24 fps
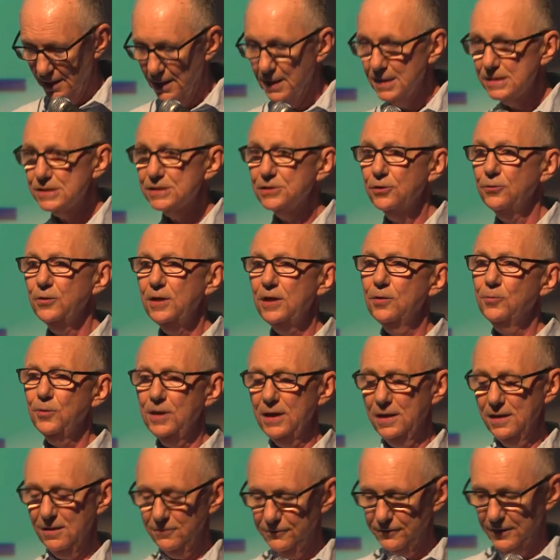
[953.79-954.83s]
So here we
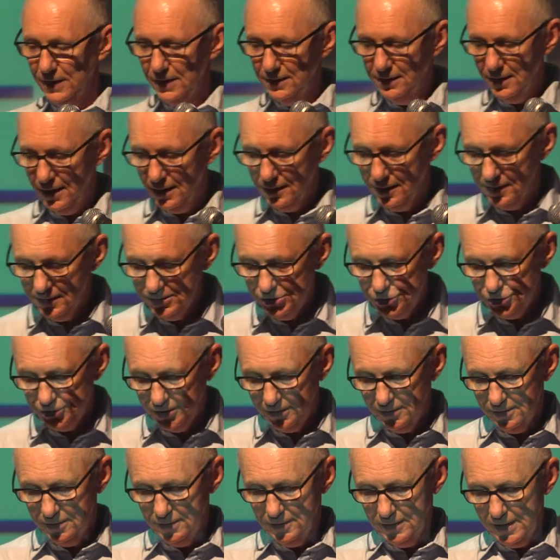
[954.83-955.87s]
have another
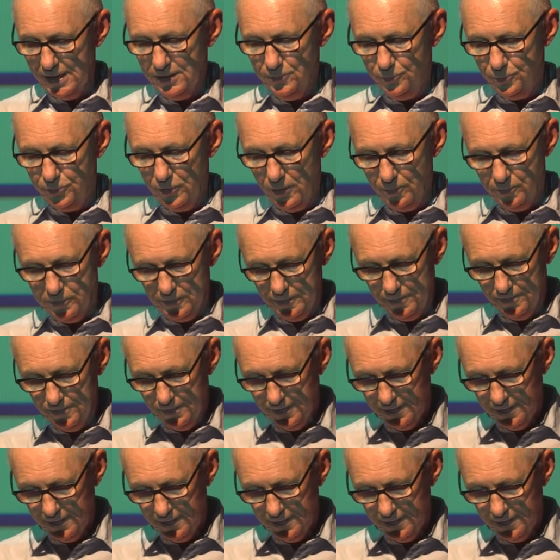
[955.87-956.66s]
chicken and egg problem.